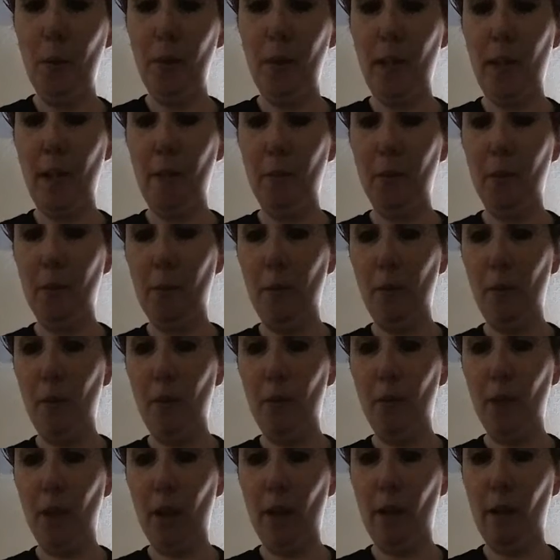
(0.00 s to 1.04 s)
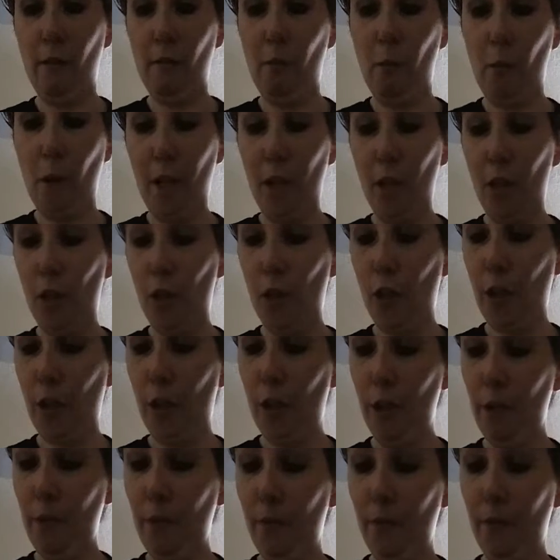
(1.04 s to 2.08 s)
tablespoons of white
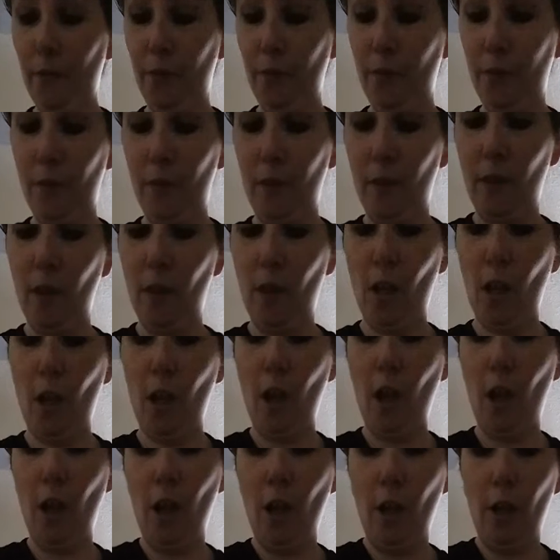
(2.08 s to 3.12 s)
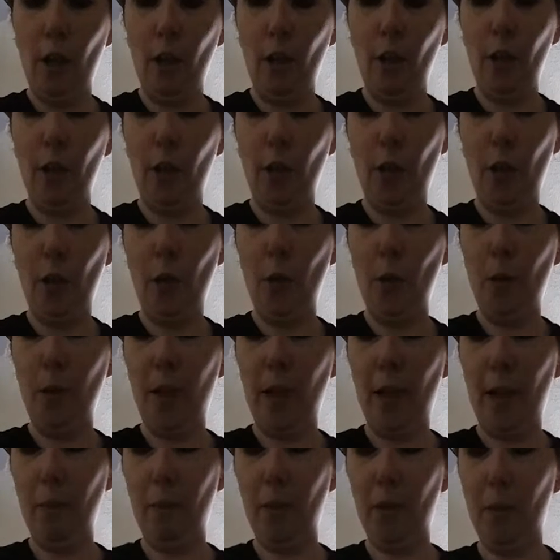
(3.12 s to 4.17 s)
sugar, 2
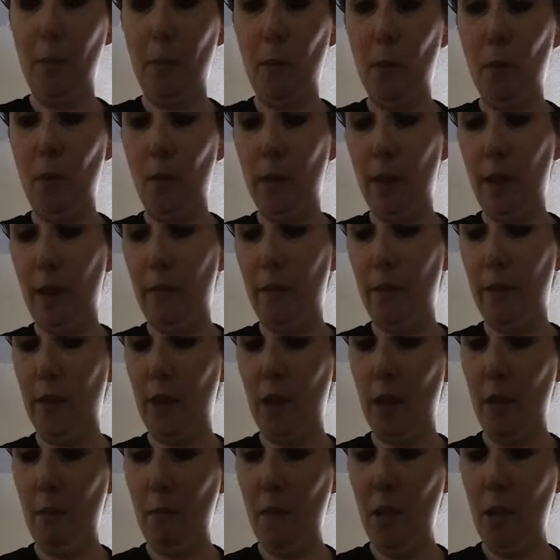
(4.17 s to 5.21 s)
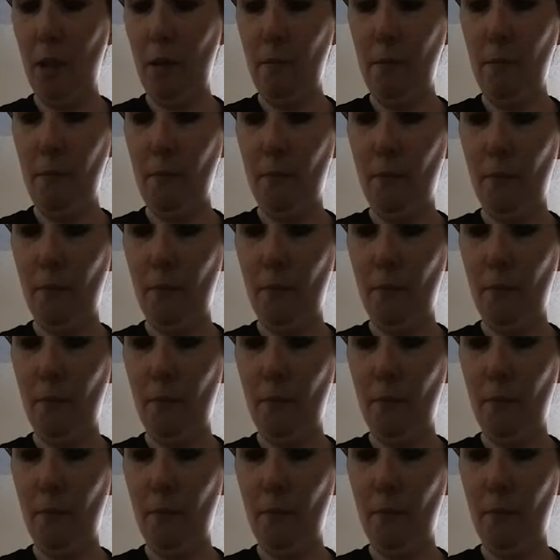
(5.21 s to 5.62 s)
tablespoons of cinnamon.